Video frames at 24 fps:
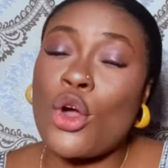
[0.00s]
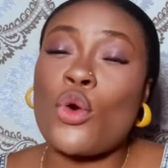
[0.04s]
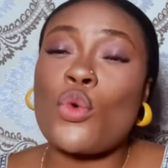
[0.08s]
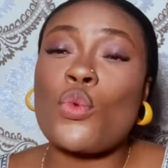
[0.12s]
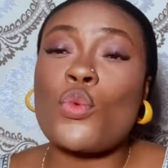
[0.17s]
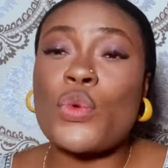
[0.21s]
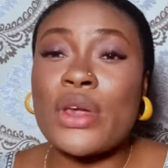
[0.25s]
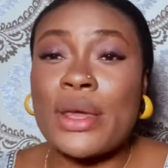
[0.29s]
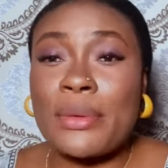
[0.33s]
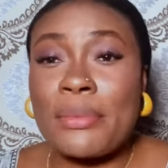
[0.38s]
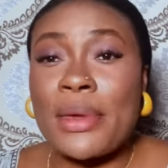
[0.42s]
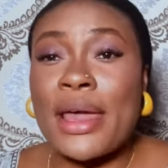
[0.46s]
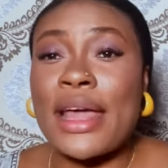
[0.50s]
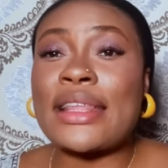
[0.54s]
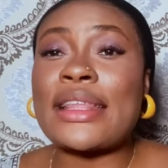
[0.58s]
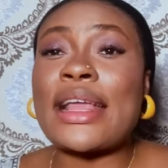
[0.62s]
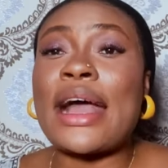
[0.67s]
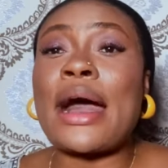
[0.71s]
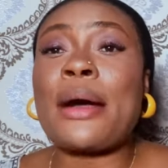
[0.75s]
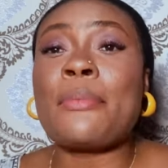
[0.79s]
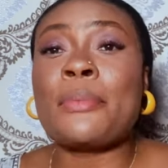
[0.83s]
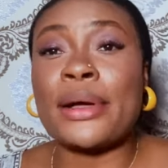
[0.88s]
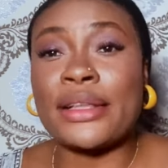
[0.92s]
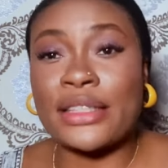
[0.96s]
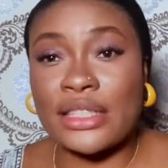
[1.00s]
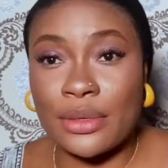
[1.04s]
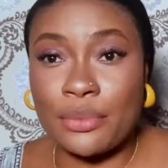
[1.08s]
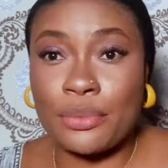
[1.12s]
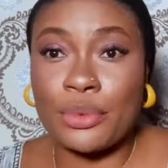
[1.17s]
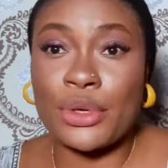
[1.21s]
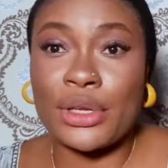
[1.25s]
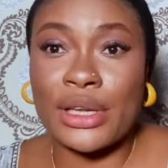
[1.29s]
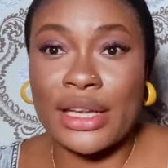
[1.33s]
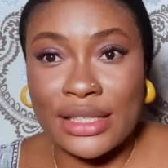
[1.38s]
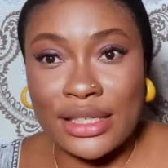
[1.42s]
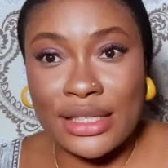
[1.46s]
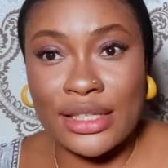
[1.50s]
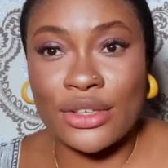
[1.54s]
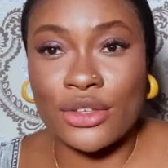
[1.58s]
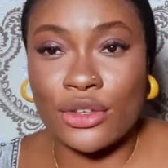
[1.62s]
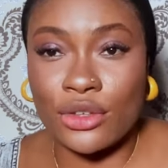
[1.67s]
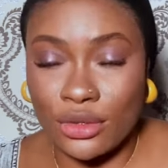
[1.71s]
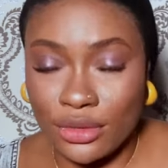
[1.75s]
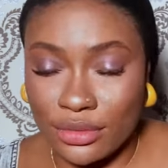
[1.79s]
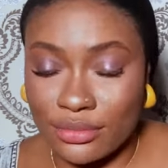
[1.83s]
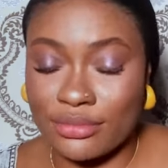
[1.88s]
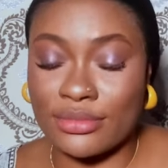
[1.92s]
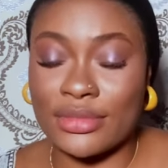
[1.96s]
women are manipulating
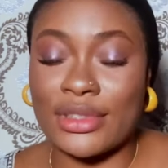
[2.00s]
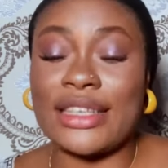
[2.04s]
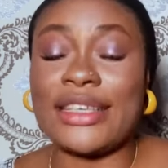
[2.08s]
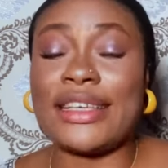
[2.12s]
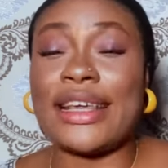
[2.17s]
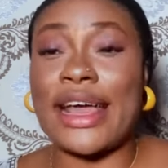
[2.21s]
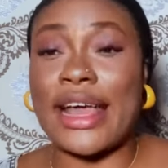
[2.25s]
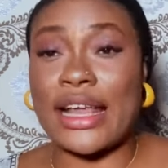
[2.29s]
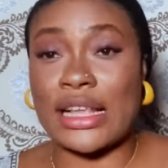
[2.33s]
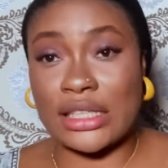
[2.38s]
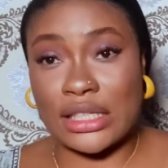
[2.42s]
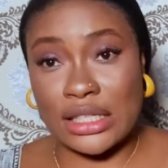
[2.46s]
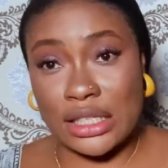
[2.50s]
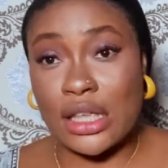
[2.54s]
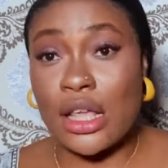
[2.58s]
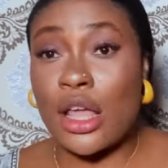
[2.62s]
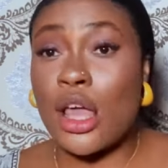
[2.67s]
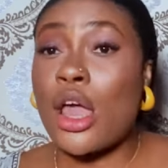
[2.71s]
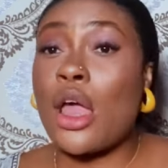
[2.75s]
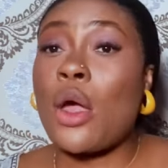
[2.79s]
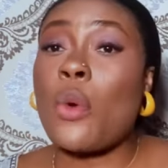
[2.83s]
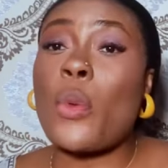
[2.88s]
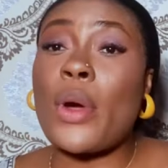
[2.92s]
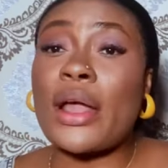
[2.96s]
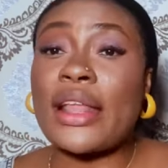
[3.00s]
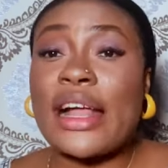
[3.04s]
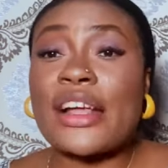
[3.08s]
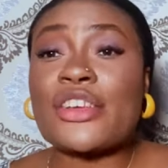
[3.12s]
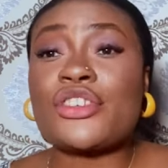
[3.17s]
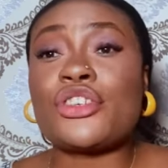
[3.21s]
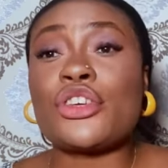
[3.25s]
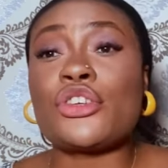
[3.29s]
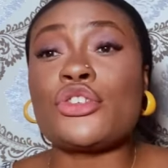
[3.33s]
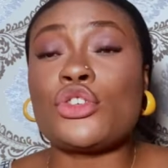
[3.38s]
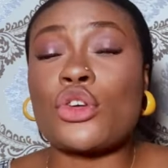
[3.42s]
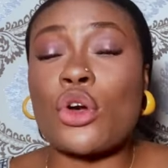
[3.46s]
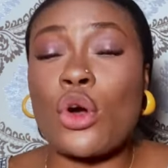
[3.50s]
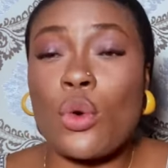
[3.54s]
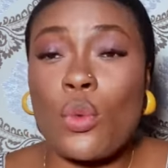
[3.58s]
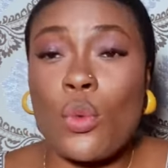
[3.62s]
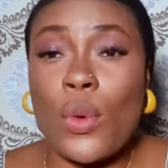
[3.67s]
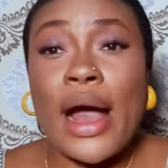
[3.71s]
you yes whether she's your